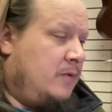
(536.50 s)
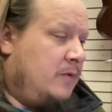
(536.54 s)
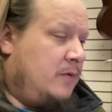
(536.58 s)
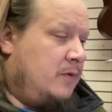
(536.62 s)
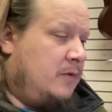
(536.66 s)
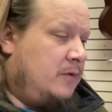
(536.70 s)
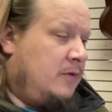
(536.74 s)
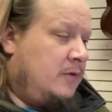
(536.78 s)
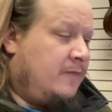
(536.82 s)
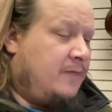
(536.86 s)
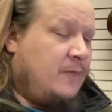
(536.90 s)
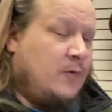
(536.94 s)

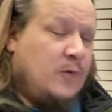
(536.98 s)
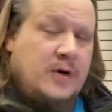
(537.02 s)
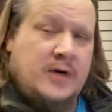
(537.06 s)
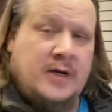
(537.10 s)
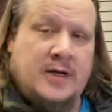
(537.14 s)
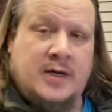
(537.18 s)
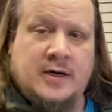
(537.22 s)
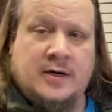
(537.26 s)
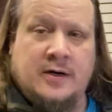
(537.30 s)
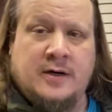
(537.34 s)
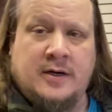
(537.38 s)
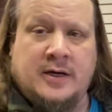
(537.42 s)
Look forward to
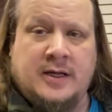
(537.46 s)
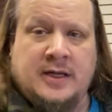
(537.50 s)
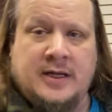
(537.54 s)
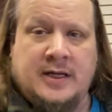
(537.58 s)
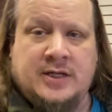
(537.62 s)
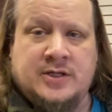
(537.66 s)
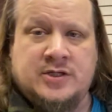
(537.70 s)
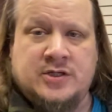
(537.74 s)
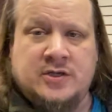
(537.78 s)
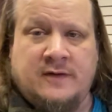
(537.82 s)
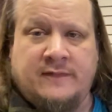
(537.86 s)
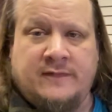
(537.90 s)
hearing
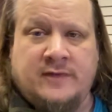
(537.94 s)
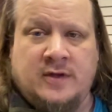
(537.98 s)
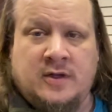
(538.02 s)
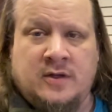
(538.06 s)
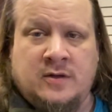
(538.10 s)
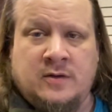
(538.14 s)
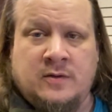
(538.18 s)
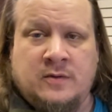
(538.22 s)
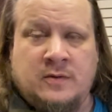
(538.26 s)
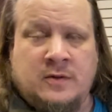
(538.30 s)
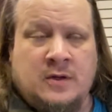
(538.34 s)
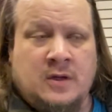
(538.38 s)
each of
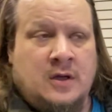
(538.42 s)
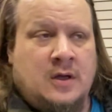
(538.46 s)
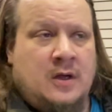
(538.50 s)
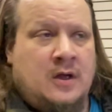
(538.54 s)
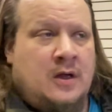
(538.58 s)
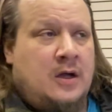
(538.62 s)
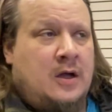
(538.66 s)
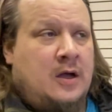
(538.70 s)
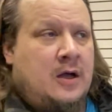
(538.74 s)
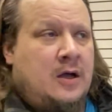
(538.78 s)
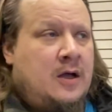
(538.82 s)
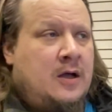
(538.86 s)
you.
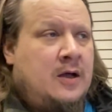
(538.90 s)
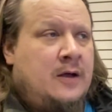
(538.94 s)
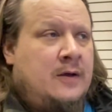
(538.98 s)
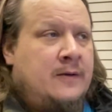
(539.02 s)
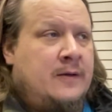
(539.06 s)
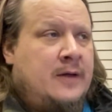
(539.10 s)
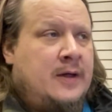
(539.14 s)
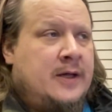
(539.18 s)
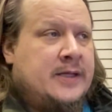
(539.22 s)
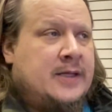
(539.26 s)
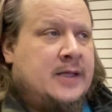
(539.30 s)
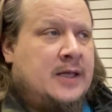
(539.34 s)

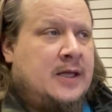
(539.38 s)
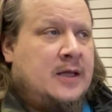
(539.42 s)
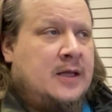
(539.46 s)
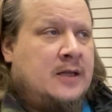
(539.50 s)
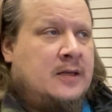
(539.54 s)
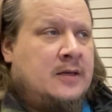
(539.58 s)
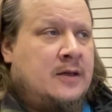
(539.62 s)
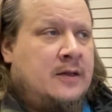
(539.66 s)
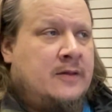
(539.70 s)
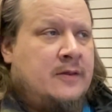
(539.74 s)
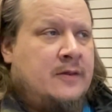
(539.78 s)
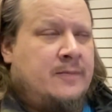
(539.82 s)

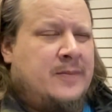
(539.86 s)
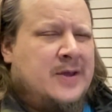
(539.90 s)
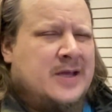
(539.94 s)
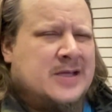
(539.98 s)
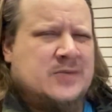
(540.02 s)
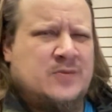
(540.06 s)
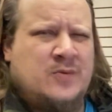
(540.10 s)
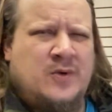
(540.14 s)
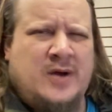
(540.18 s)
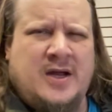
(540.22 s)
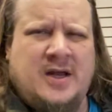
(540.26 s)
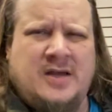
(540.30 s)
Again, the
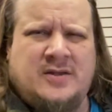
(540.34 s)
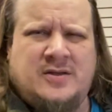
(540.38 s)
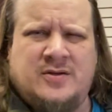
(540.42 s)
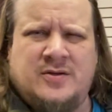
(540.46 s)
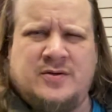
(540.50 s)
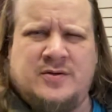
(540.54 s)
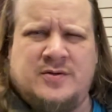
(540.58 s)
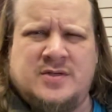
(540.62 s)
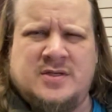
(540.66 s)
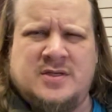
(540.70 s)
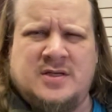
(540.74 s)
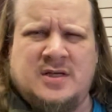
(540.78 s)
best way
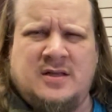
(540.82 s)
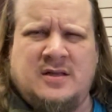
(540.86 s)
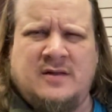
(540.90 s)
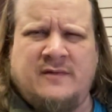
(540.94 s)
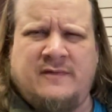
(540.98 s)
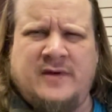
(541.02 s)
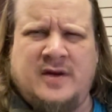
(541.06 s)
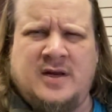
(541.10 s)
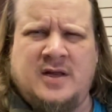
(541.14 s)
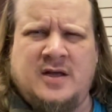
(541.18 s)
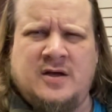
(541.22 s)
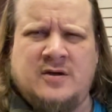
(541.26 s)
to send the
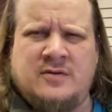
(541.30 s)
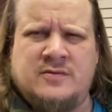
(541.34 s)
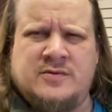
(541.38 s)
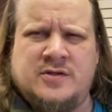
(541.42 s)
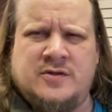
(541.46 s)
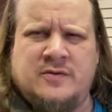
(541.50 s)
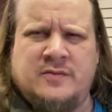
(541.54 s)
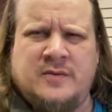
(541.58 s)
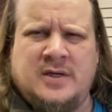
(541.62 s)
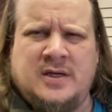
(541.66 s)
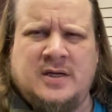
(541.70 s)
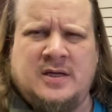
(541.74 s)
video
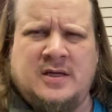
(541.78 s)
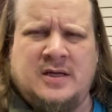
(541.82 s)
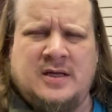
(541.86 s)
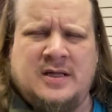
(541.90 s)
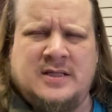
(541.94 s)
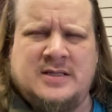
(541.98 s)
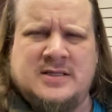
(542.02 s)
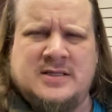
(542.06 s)
to me, it